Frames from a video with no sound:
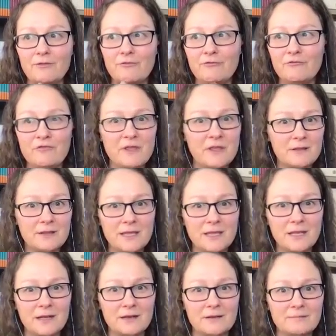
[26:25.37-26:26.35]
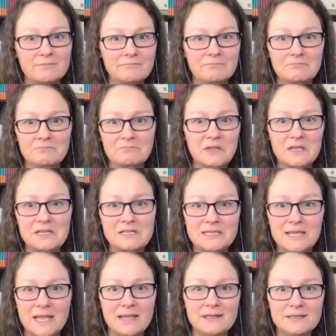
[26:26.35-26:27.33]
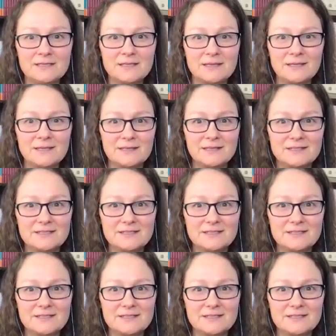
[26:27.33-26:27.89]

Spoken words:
feeling content